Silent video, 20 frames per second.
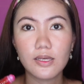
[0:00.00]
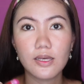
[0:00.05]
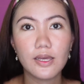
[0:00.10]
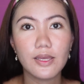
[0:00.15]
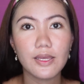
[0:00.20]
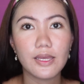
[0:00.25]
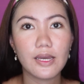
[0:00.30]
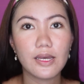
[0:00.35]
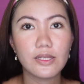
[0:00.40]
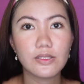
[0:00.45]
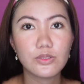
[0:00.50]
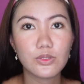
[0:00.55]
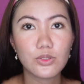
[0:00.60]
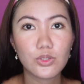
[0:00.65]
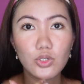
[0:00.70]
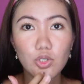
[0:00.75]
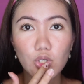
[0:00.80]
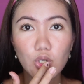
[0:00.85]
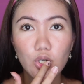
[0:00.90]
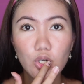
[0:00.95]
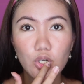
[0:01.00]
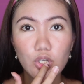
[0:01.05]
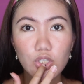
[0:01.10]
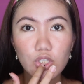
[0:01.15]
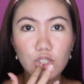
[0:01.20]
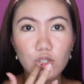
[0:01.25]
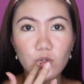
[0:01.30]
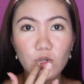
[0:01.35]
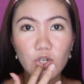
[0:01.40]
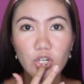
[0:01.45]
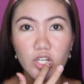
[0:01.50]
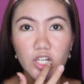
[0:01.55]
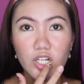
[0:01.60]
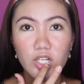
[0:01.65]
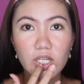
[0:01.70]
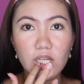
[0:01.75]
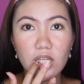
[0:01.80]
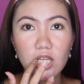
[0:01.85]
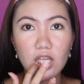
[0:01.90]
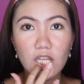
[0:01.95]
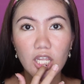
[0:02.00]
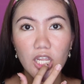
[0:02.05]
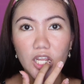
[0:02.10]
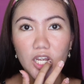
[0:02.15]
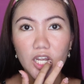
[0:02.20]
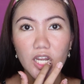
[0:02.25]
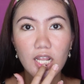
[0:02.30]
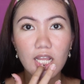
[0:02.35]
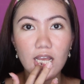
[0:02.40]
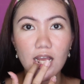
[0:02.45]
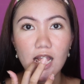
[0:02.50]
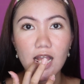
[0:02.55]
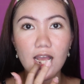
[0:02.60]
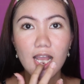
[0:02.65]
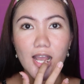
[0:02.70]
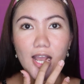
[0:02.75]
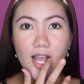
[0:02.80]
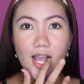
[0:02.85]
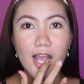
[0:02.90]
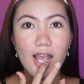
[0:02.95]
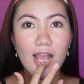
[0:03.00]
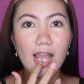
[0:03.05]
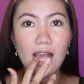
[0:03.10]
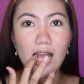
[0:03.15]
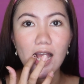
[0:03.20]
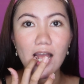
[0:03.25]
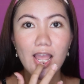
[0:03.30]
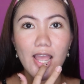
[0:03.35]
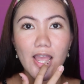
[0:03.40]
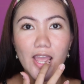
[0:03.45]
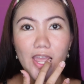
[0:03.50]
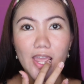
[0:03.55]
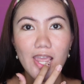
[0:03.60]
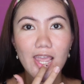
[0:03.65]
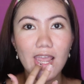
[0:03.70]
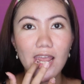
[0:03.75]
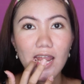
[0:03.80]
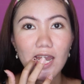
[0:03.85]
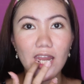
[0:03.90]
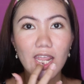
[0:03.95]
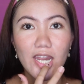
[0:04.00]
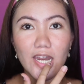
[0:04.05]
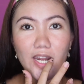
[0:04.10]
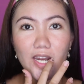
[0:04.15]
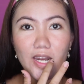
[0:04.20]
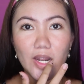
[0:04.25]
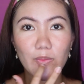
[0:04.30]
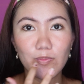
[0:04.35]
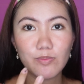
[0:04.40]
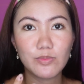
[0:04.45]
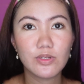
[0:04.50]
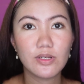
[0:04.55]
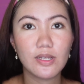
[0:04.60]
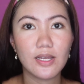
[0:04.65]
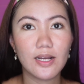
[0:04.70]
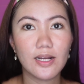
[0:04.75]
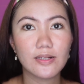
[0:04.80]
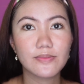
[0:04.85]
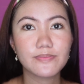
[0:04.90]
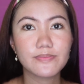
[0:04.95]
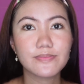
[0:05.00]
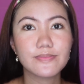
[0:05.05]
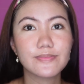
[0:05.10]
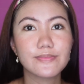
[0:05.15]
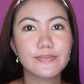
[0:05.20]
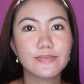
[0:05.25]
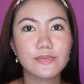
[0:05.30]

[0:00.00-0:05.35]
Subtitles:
Ayan, so, super granted. And irarab mo lang.